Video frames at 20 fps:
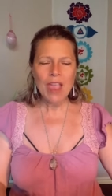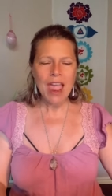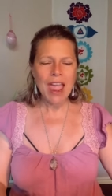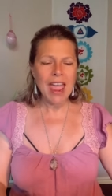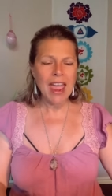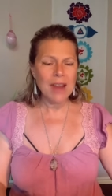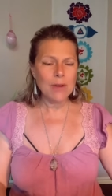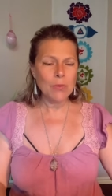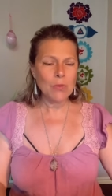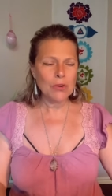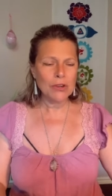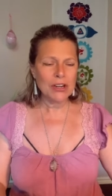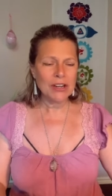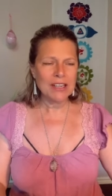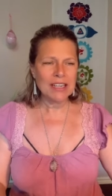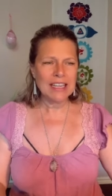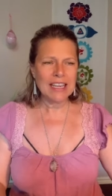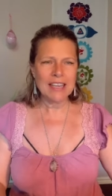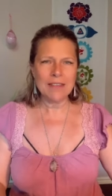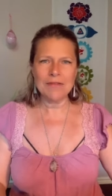And we're going
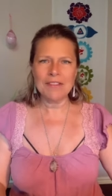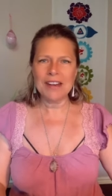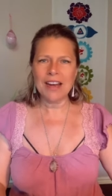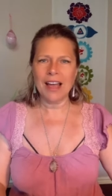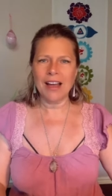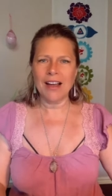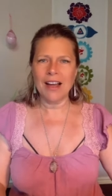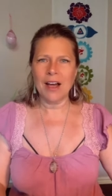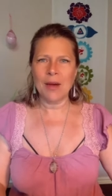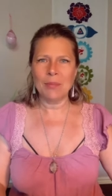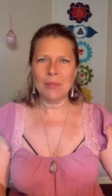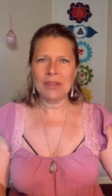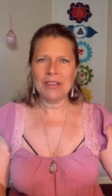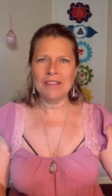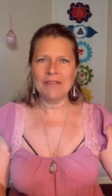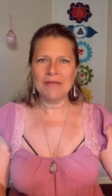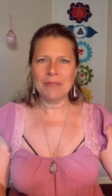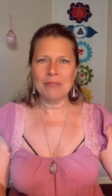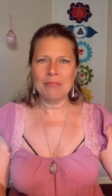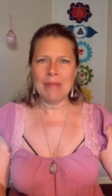to give it a couple
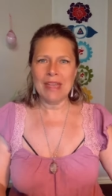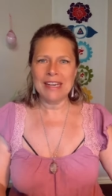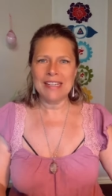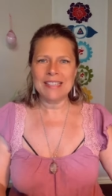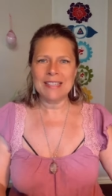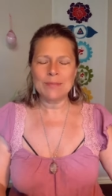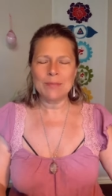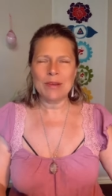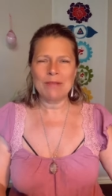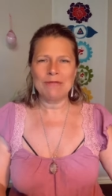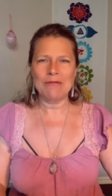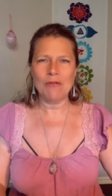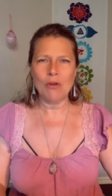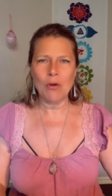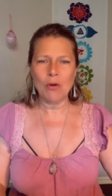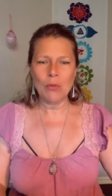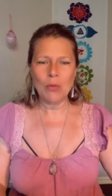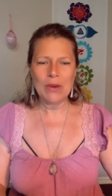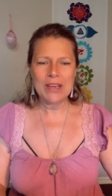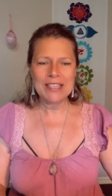of minutes
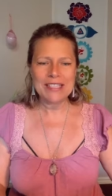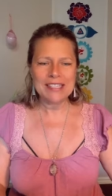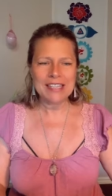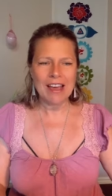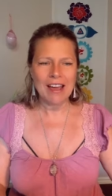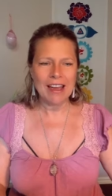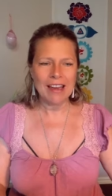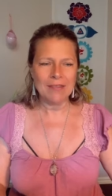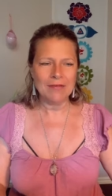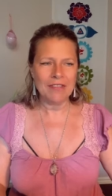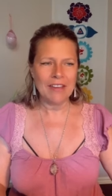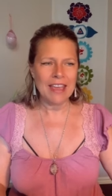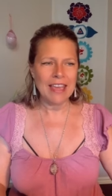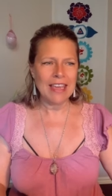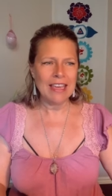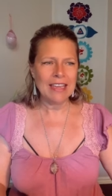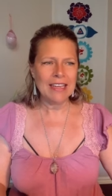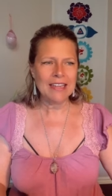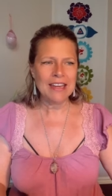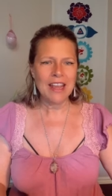before we dive
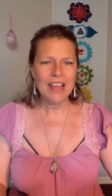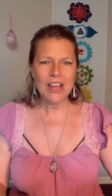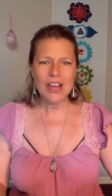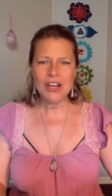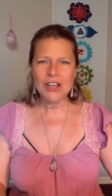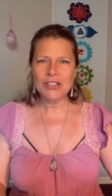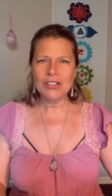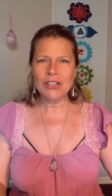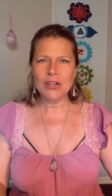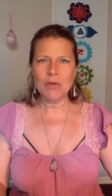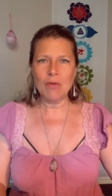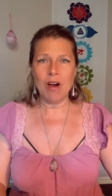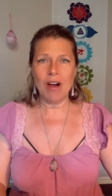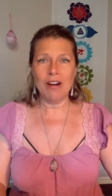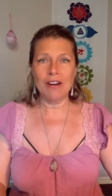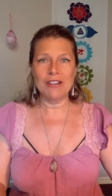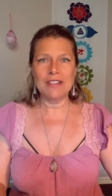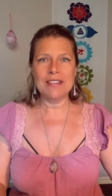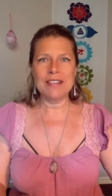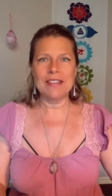in to
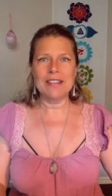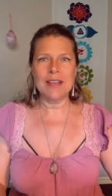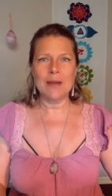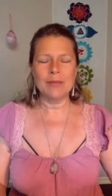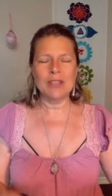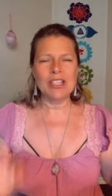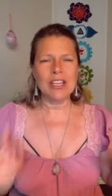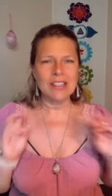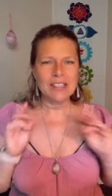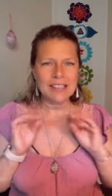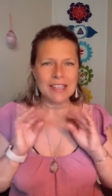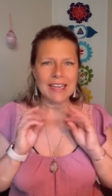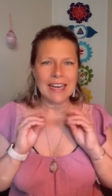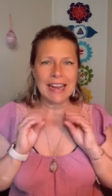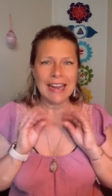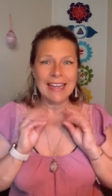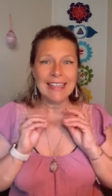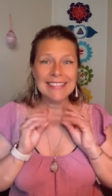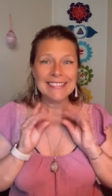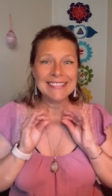our subject
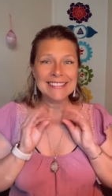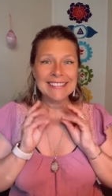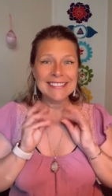today.